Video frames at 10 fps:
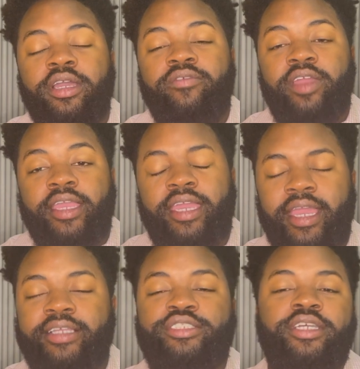
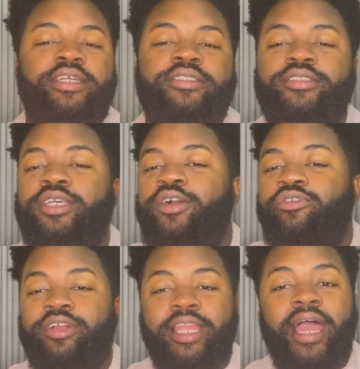vacations,
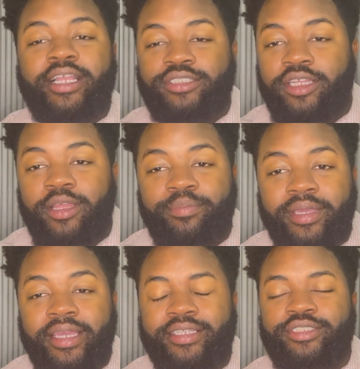relax on the
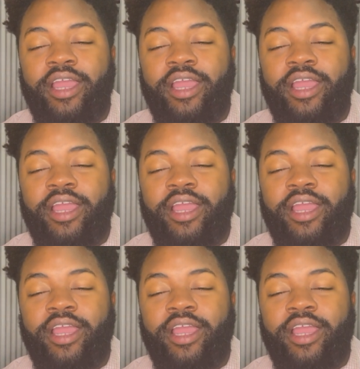beach,